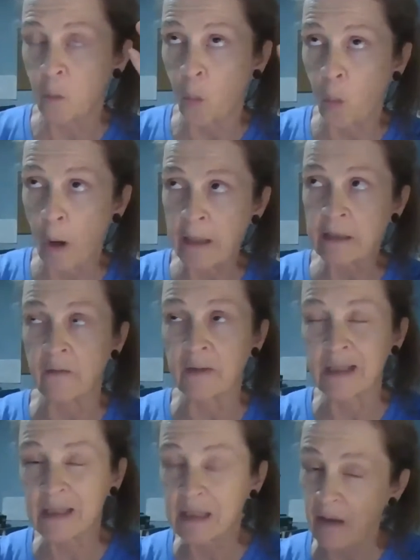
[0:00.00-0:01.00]
weight of a
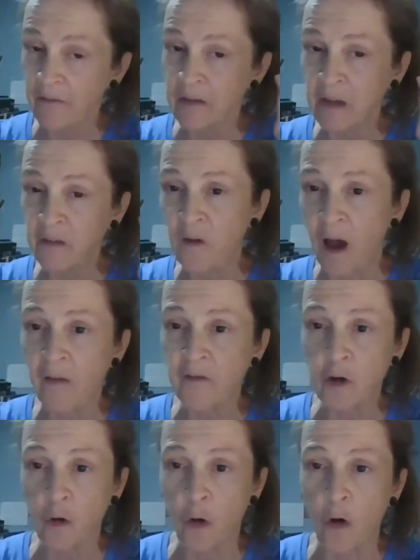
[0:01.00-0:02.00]

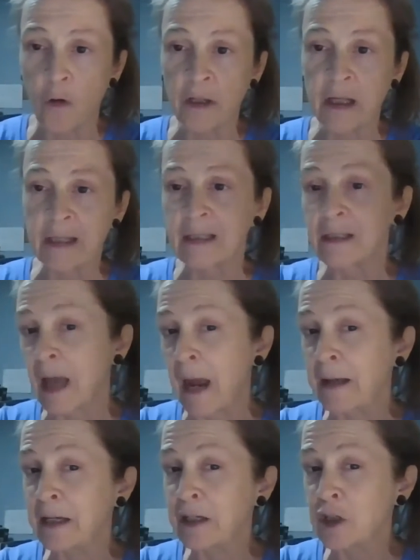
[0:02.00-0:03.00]
75-year-old is
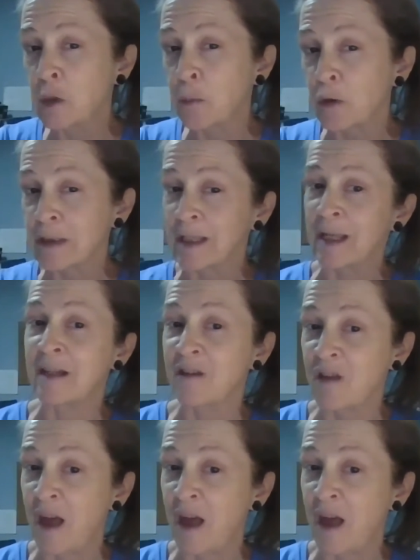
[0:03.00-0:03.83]
92%